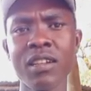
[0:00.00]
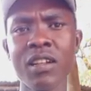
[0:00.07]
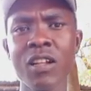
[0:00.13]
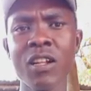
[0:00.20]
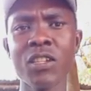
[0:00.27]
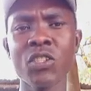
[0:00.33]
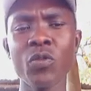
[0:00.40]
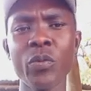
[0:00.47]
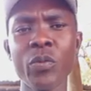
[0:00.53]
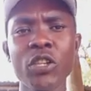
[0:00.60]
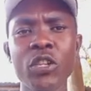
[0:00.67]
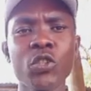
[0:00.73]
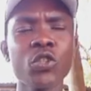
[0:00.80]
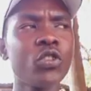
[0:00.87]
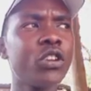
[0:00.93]
So make
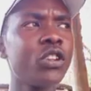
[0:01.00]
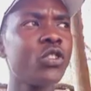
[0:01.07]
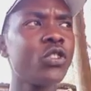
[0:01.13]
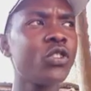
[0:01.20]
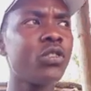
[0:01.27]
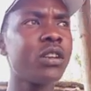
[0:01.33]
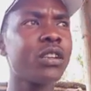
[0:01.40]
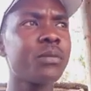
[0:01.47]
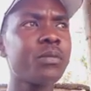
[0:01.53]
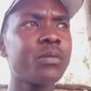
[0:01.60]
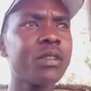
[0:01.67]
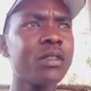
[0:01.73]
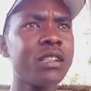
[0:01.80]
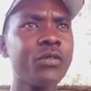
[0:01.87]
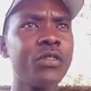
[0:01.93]
sure you are
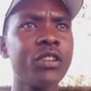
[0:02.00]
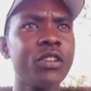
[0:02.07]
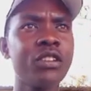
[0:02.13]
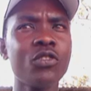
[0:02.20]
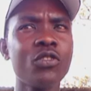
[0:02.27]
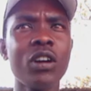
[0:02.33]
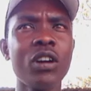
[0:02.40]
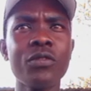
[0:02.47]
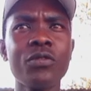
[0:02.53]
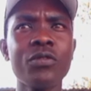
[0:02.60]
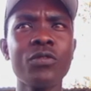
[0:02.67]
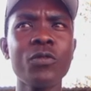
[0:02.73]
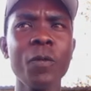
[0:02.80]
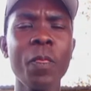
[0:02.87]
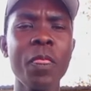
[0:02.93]
giving, you have
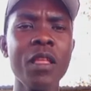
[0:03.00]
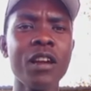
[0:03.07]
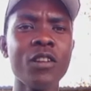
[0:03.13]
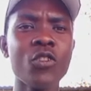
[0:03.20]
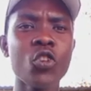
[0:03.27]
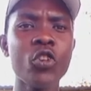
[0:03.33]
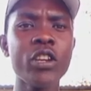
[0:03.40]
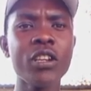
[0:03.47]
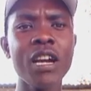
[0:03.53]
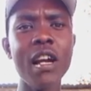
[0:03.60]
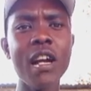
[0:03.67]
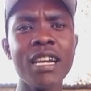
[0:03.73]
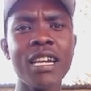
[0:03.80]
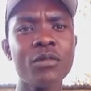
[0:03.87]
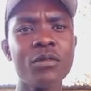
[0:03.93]
growing
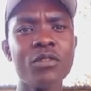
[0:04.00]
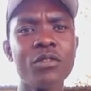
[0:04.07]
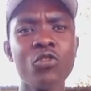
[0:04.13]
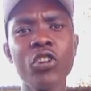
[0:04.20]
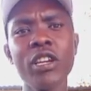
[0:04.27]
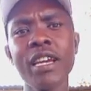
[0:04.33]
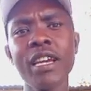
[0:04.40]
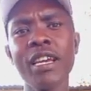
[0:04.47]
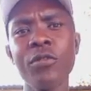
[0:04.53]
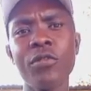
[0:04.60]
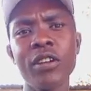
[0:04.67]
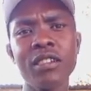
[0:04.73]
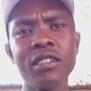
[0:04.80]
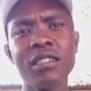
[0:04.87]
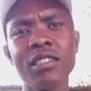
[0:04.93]

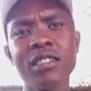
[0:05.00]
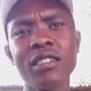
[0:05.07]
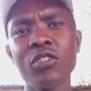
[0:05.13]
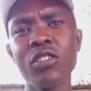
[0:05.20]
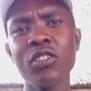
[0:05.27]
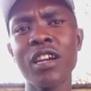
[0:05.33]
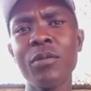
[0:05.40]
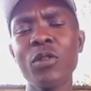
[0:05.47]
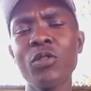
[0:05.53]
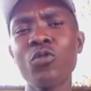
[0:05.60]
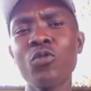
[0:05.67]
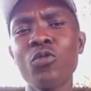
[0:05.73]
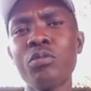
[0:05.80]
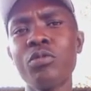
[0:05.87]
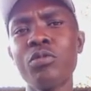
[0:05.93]
heifers that will come in to
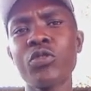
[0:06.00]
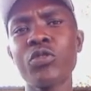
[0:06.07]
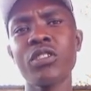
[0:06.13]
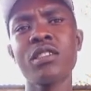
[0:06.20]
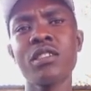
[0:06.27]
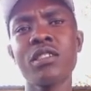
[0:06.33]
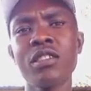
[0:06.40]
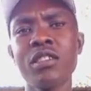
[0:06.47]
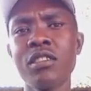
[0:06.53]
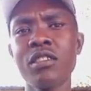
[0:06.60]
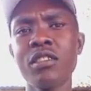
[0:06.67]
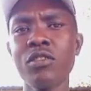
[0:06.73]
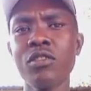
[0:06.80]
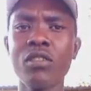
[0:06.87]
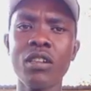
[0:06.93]
boost
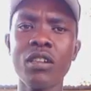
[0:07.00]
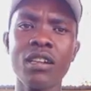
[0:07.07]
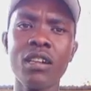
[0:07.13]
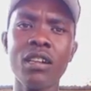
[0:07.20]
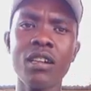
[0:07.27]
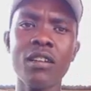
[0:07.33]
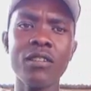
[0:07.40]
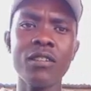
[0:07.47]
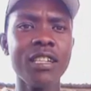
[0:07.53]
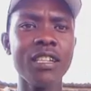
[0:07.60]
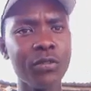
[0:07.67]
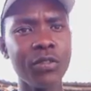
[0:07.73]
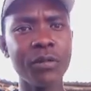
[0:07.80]
your dairy farm.